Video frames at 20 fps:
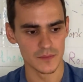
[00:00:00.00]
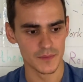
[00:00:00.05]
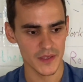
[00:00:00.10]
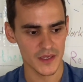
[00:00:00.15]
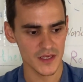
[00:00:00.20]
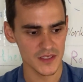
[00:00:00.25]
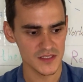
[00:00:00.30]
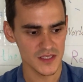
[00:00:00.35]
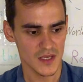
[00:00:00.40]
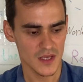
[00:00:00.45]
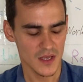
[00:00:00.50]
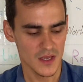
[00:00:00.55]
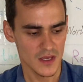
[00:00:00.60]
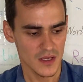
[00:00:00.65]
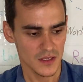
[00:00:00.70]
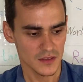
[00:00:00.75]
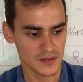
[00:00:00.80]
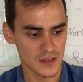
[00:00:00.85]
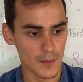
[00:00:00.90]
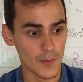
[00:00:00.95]
Because
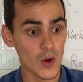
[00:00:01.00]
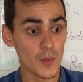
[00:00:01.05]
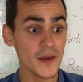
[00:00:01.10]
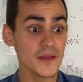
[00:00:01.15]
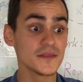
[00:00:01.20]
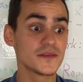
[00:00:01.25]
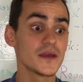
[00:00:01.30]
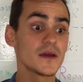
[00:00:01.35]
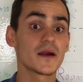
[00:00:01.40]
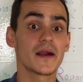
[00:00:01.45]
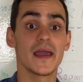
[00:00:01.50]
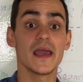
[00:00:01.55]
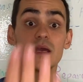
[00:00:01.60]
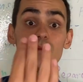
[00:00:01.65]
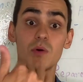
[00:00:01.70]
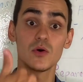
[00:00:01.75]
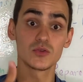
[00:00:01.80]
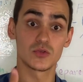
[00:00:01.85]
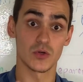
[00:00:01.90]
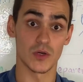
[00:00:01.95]
the moment they are
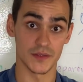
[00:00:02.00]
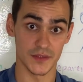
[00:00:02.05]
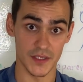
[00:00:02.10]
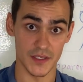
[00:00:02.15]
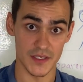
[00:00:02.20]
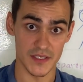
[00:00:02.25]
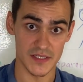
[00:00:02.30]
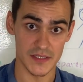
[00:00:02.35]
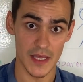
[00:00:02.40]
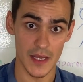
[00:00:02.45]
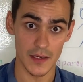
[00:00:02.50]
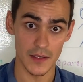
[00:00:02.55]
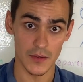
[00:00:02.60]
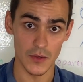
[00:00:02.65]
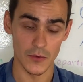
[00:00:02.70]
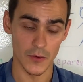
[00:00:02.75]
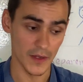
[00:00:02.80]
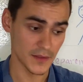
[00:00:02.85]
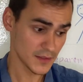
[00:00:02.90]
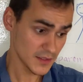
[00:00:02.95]
able to understand
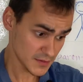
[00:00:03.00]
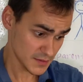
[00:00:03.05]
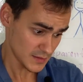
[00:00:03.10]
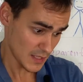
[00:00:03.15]
you, and this,